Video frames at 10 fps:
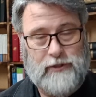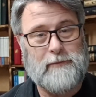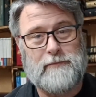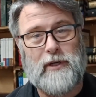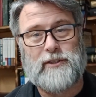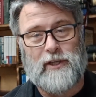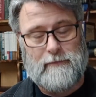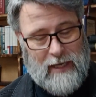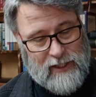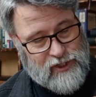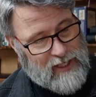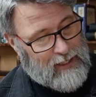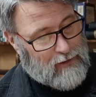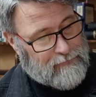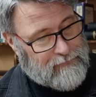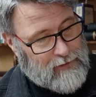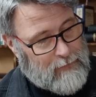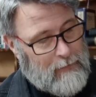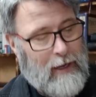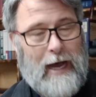some books on my shelf.
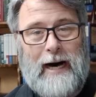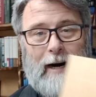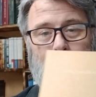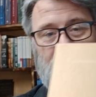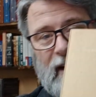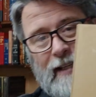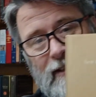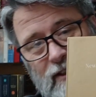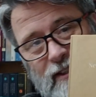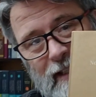This